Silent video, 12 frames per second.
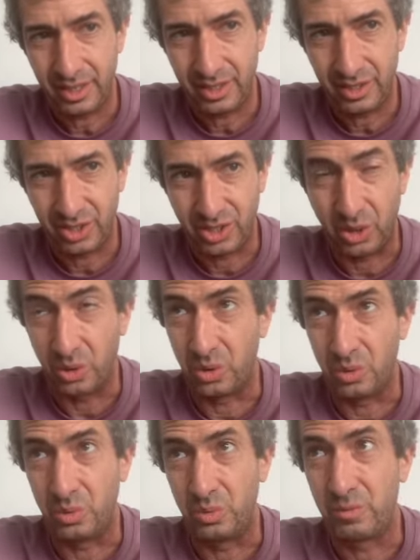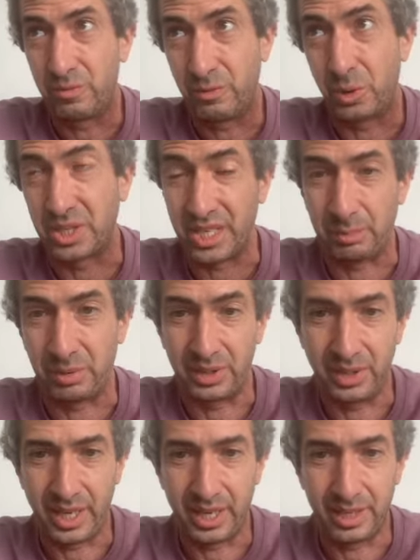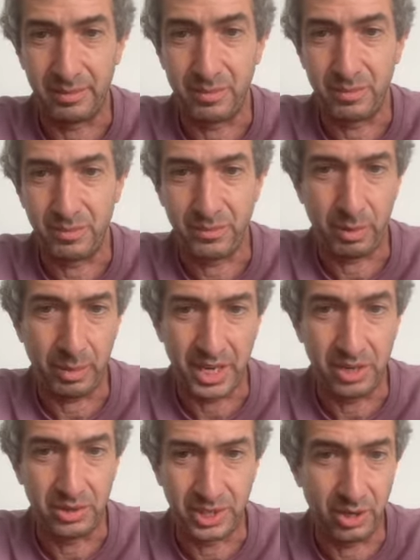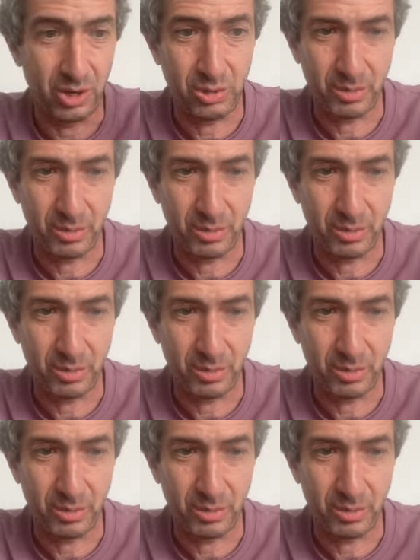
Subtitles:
So for example, for my notes at home,